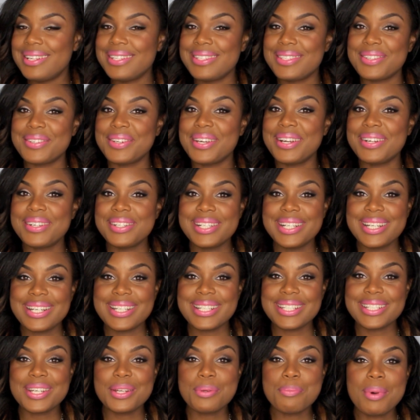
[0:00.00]
So here it
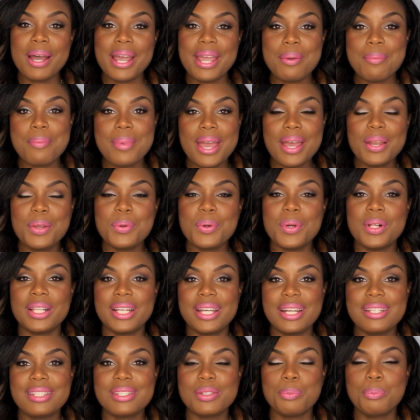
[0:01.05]
is, Goodbye Emmanuelle.
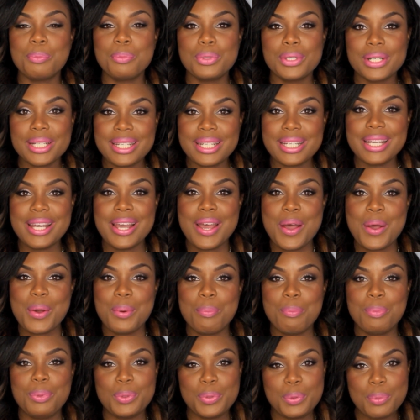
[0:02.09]
It's a pretty
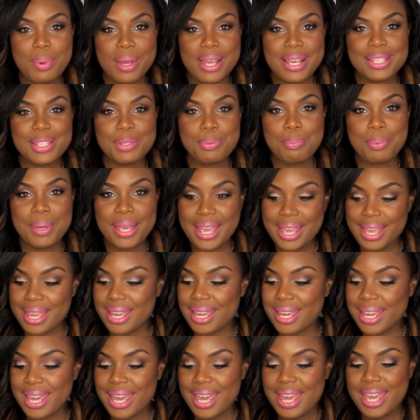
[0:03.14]
blue base
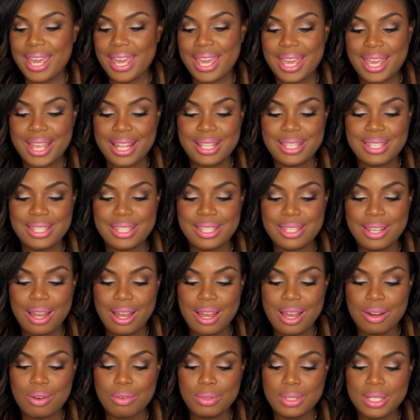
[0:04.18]
pink. It's
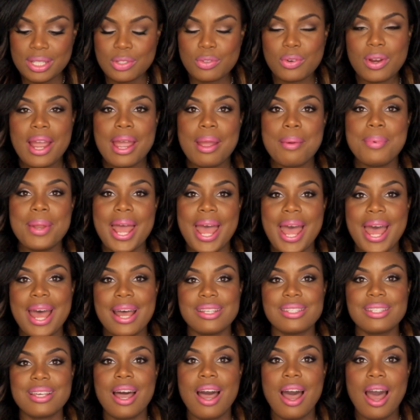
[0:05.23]
uh, described
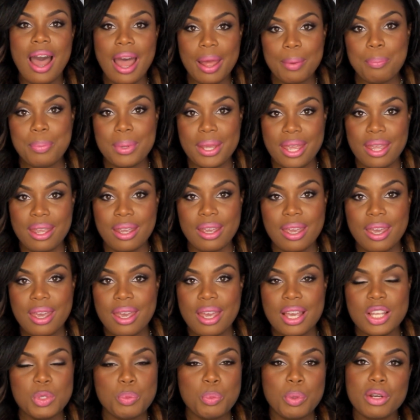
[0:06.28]
as hot pink.
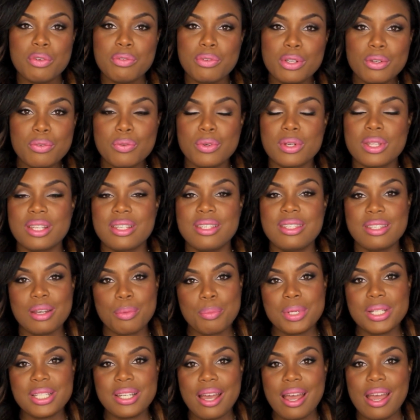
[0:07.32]
It's perfect for the
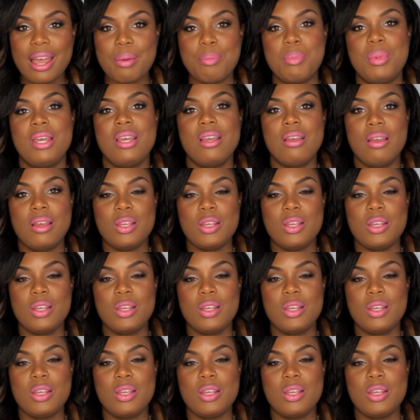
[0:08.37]
summertime.